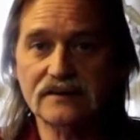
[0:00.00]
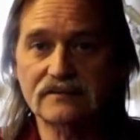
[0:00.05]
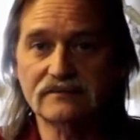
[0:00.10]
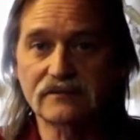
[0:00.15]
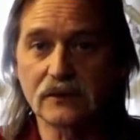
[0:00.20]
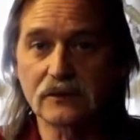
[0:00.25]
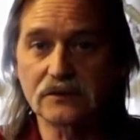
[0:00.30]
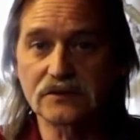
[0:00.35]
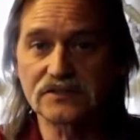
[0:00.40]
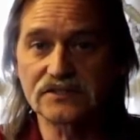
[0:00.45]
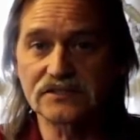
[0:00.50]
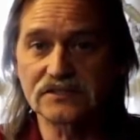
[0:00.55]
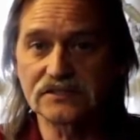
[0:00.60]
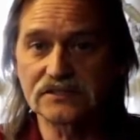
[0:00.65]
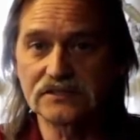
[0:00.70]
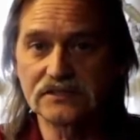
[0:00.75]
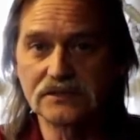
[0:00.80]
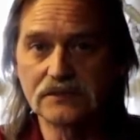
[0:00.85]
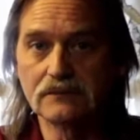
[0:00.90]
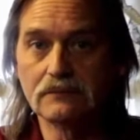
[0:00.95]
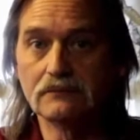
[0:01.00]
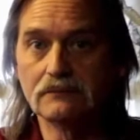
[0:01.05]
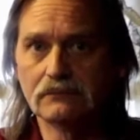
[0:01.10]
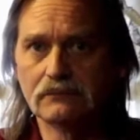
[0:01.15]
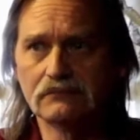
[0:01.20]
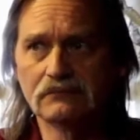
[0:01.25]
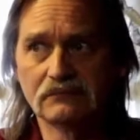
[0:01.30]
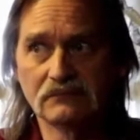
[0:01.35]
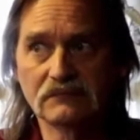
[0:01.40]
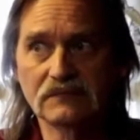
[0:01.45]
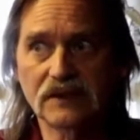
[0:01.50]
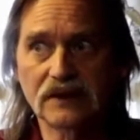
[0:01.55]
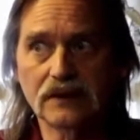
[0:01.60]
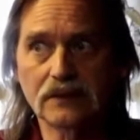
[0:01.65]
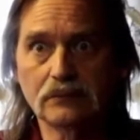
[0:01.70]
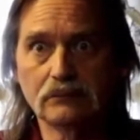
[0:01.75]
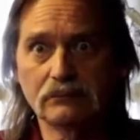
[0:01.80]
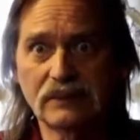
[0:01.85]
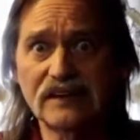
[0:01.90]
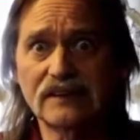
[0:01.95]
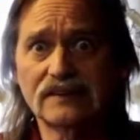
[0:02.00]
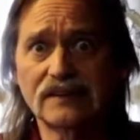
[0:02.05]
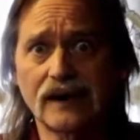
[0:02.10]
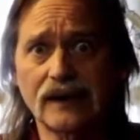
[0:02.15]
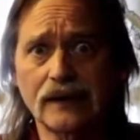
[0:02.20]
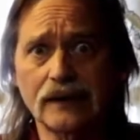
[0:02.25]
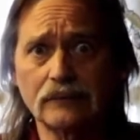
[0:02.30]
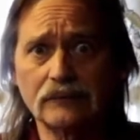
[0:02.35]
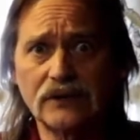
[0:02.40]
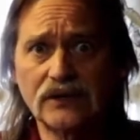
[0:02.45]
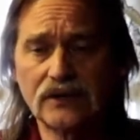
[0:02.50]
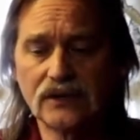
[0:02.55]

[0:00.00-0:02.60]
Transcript: focusing, like big time.